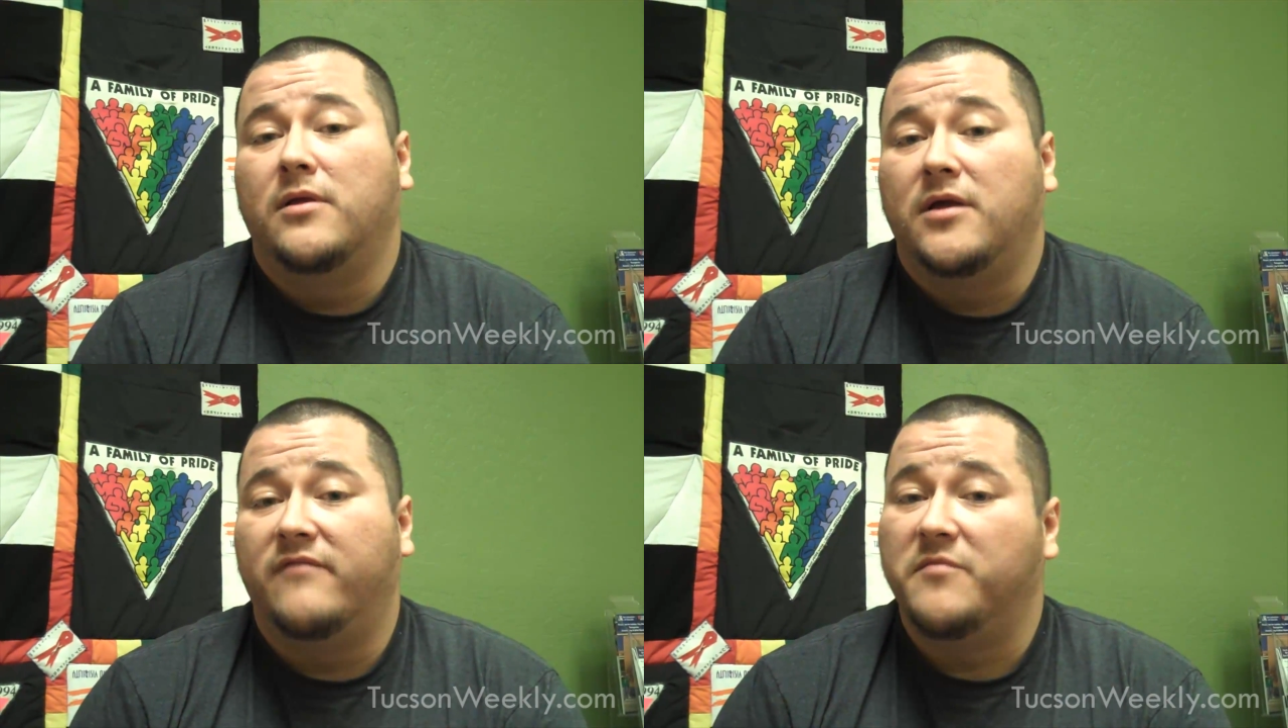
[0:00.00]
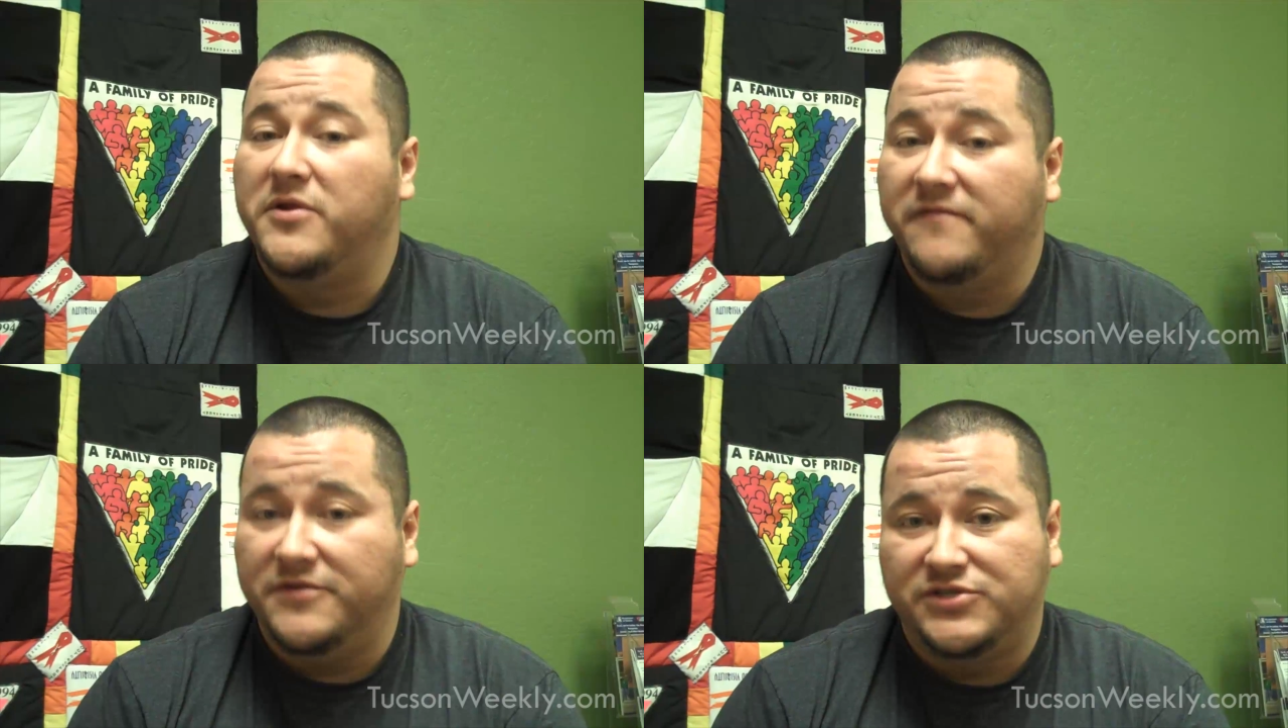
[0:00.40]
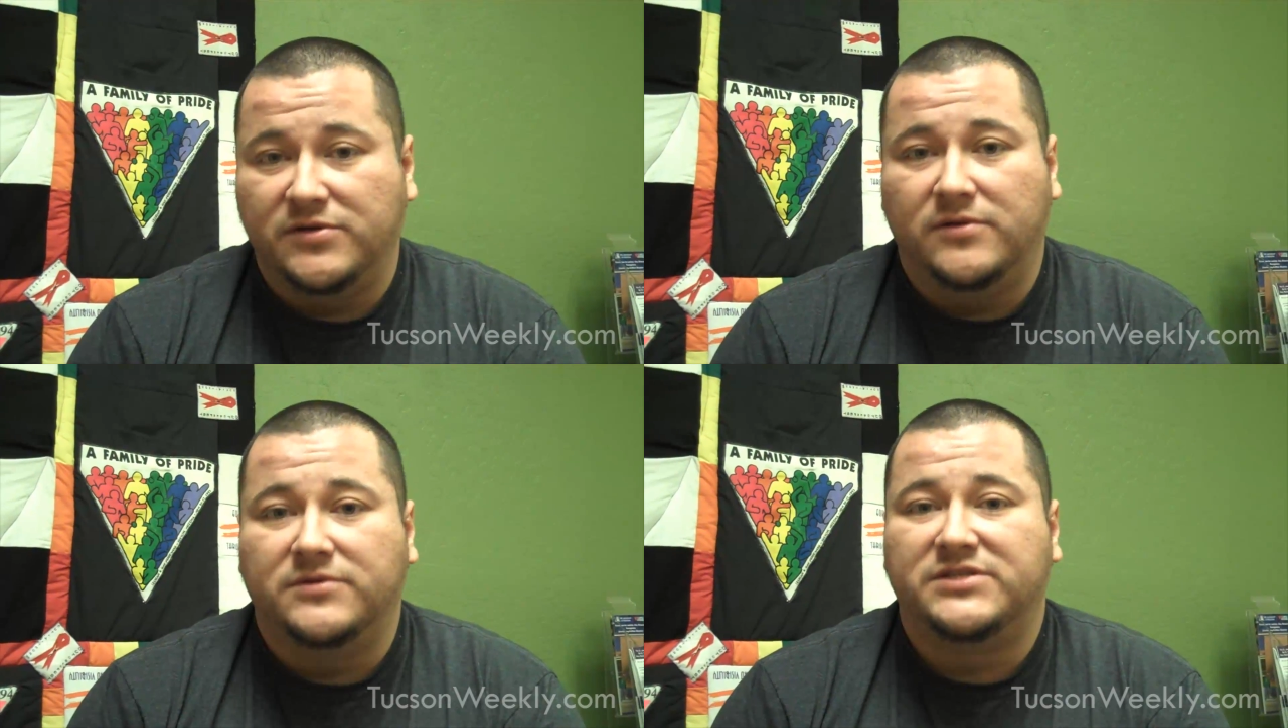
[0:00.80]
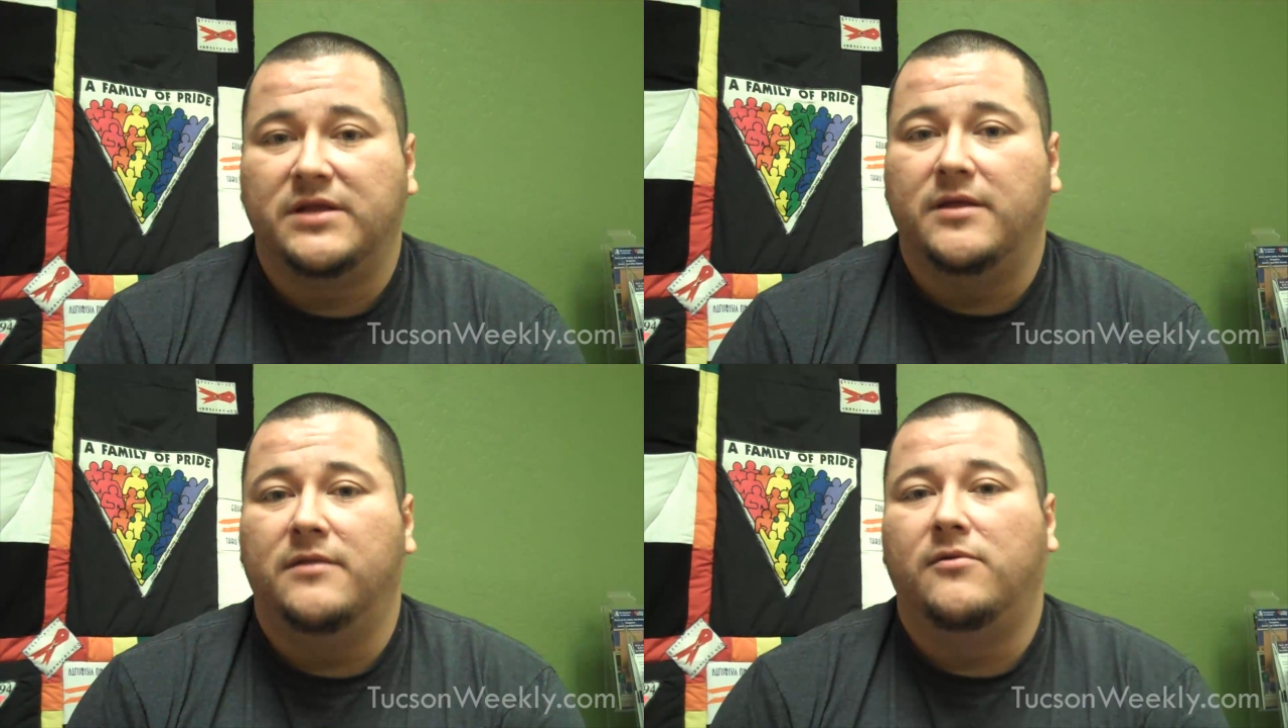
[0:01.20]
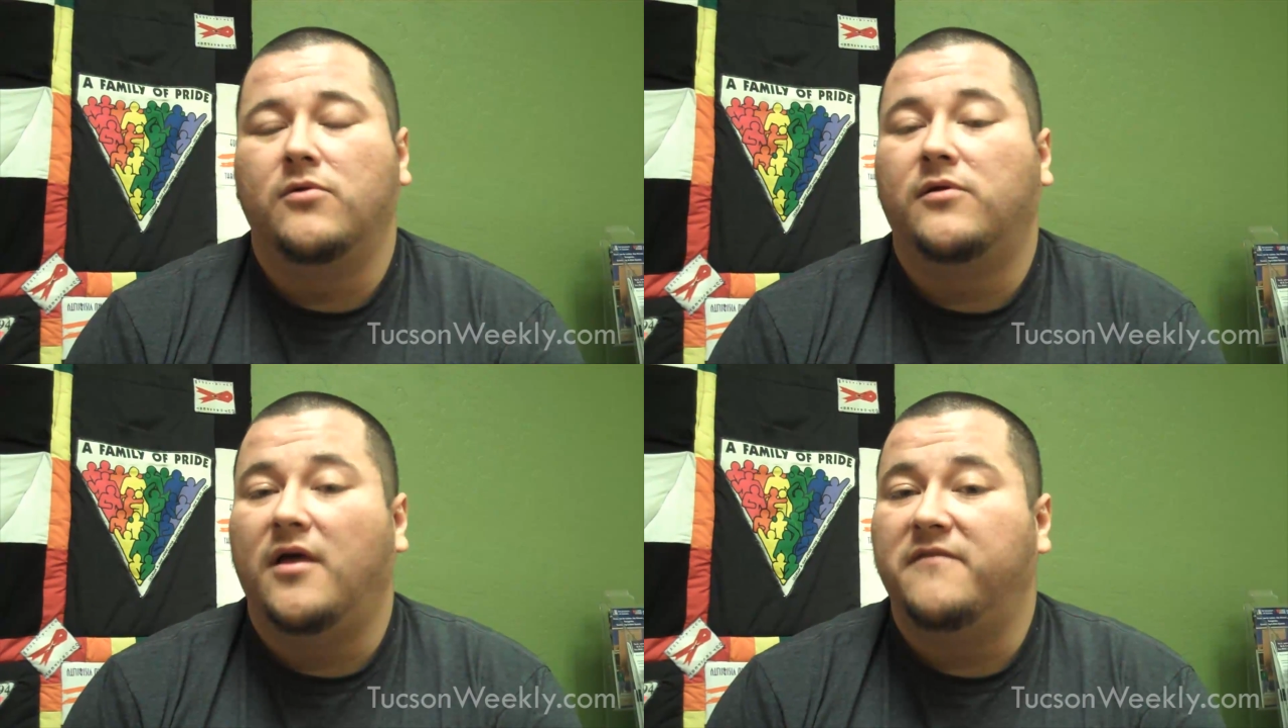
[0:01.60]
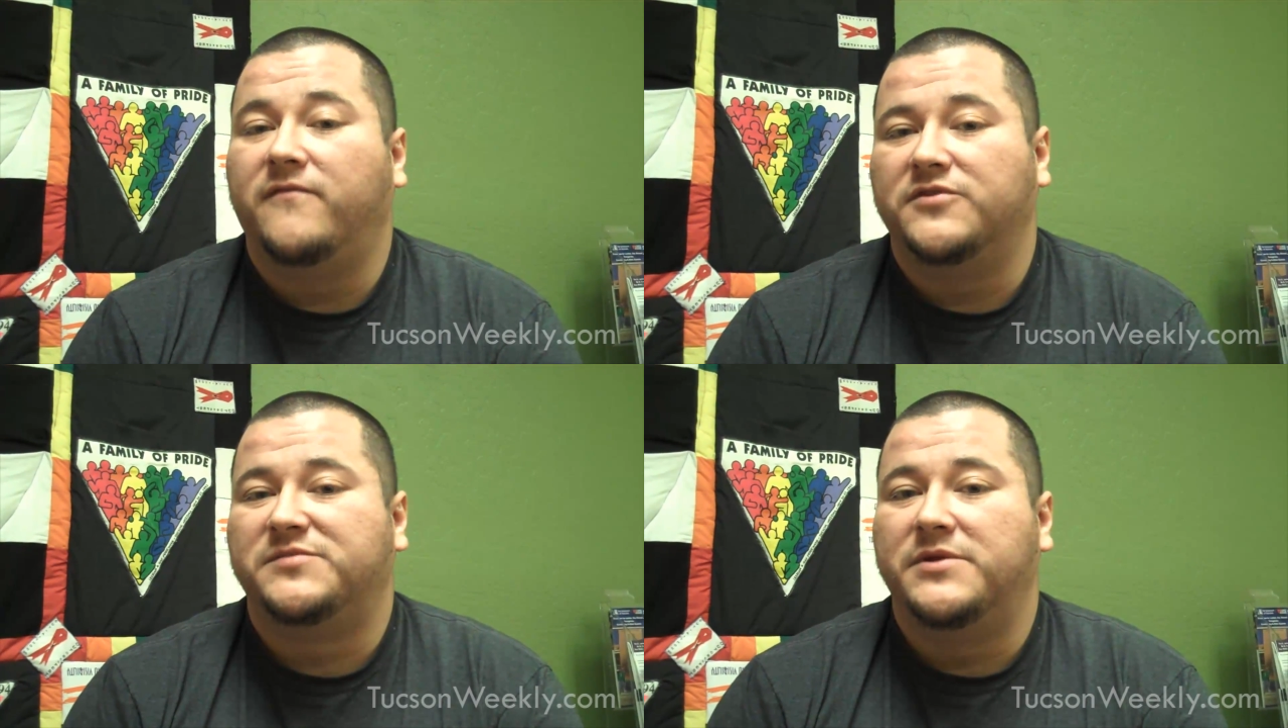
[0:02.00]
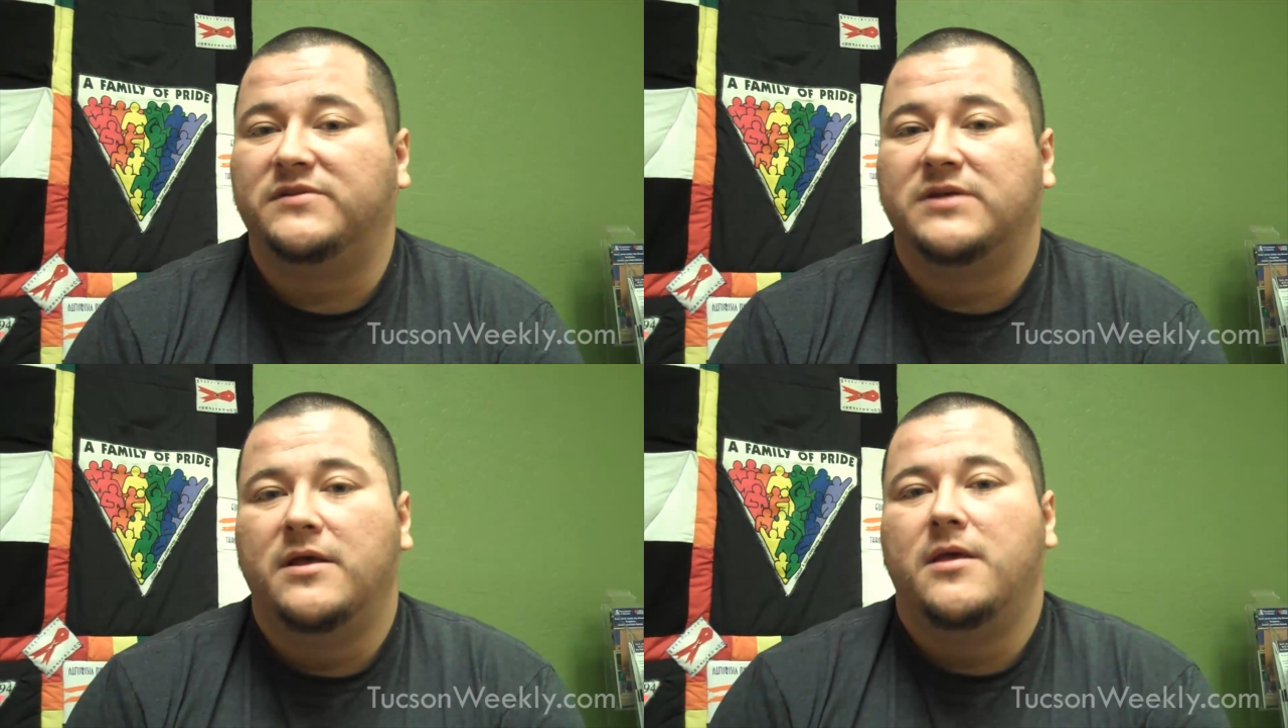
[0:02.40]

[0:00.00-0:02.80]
government officials and local law enforcement,